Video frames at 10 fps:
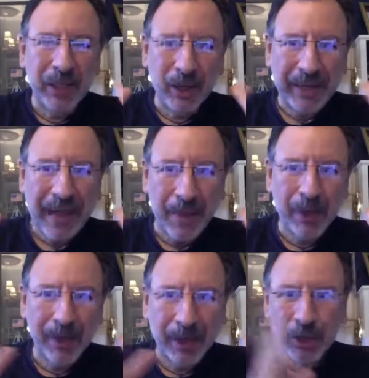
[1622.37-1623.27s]

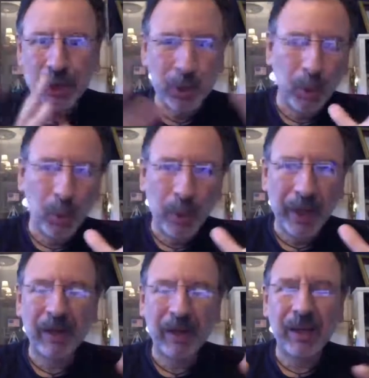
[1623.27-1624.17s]
capital letters, You
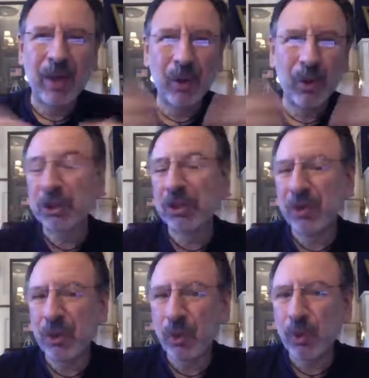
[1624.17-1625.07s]
Will. And the whole notion
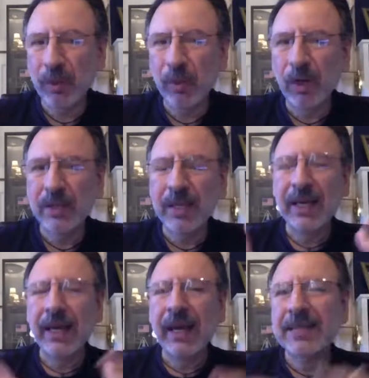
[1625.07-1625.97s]
of You Will was,
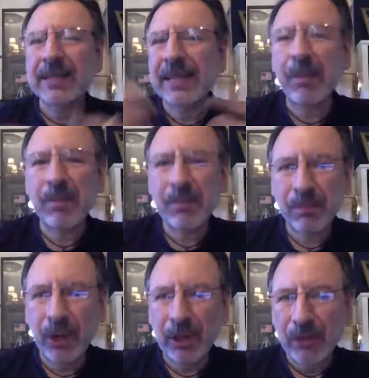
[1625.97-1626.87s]
at some
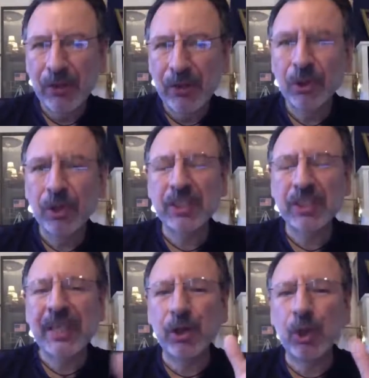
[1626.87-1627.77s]
point in the future, this is
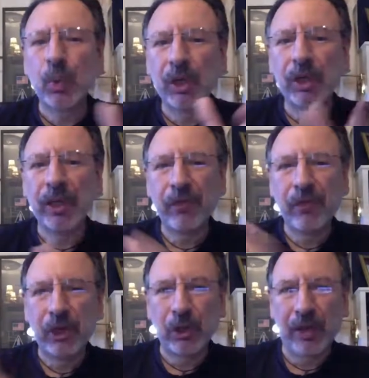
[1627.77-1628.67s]
how you will live
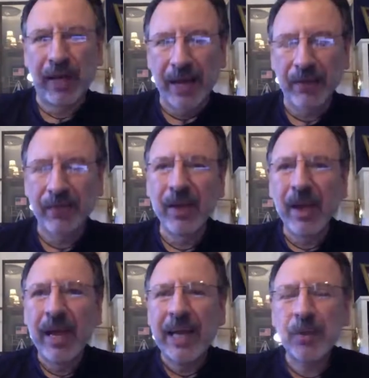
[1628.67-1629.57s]
your life.
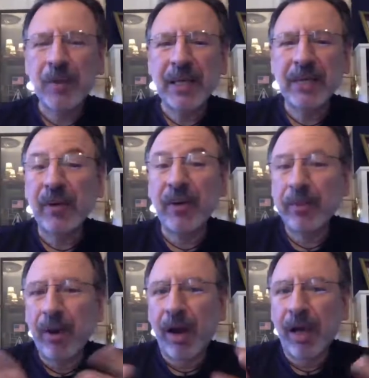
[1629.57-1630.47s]
And it was meant to be a
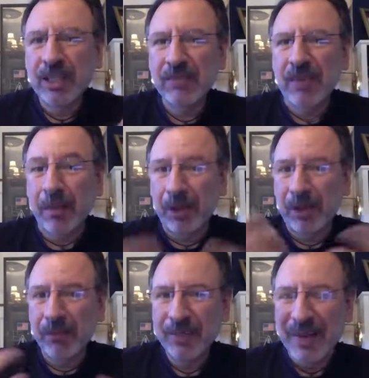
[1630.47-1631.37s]
very positive,
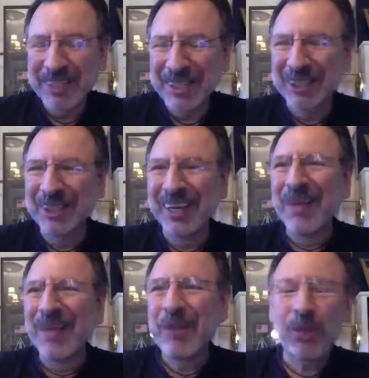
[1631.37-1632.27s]
uplifting message.
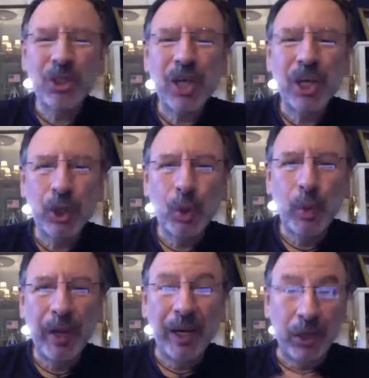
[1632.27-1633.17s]
People saw You
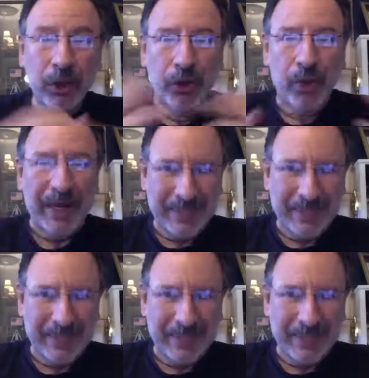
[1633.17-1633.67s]
Will as a threat.